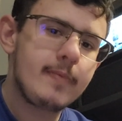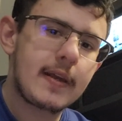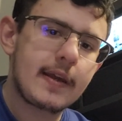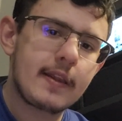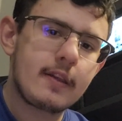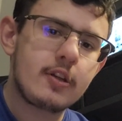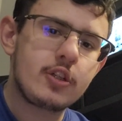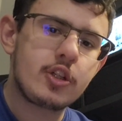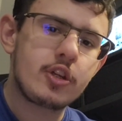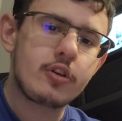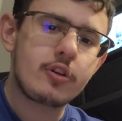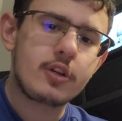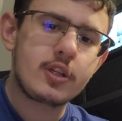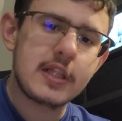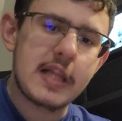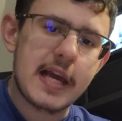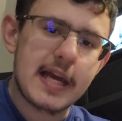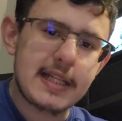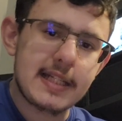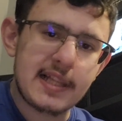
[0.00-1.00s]
the
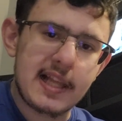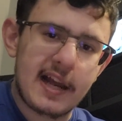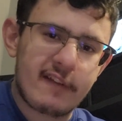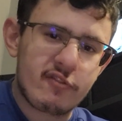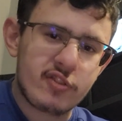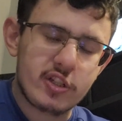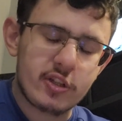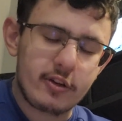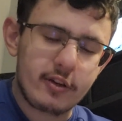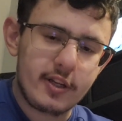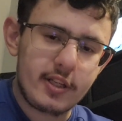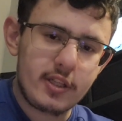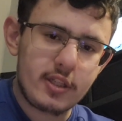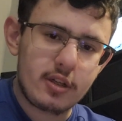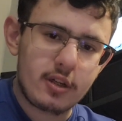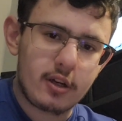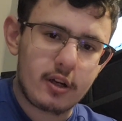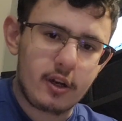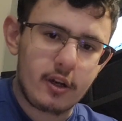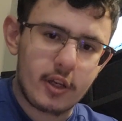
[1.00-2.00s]
Joker's Last Laugh series
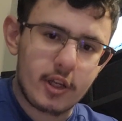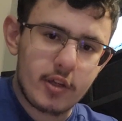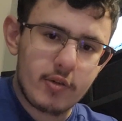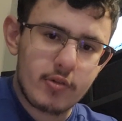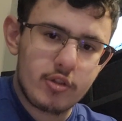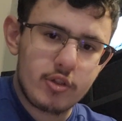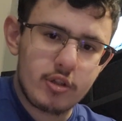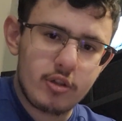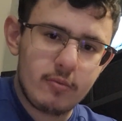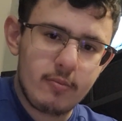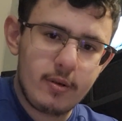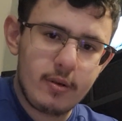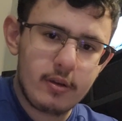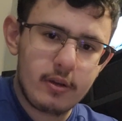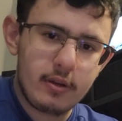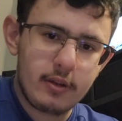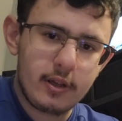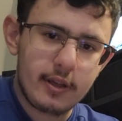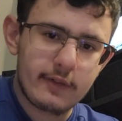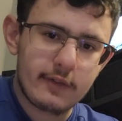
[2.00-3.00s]
on YouTube,
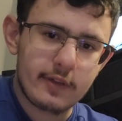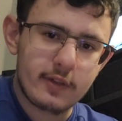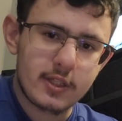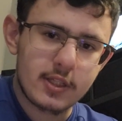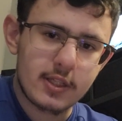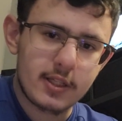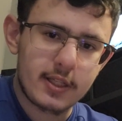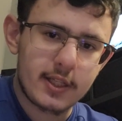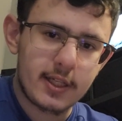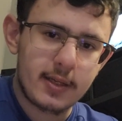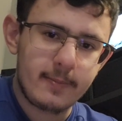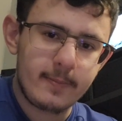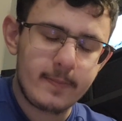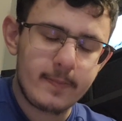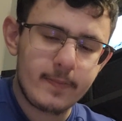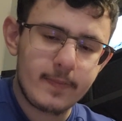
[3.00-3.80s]
if you've seen that.